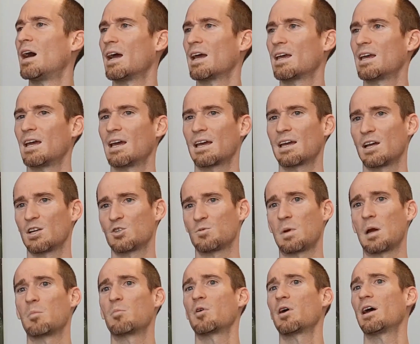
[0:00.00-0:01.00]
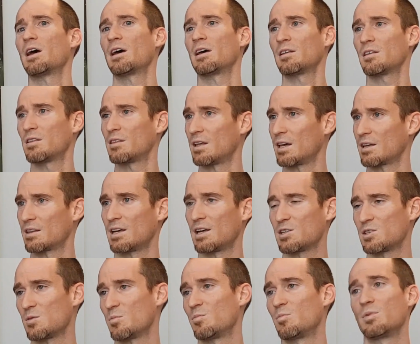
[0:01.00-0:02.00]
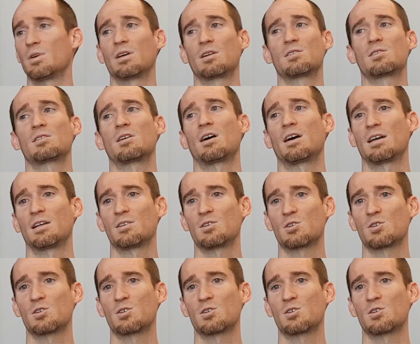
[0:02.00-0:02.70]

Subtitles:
I can't catch my breath, like that's a big sign.